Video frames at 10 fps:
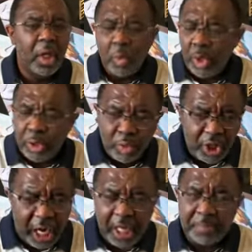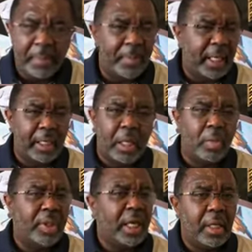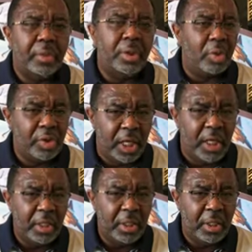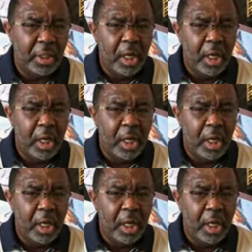When you change, people can't always handle your change.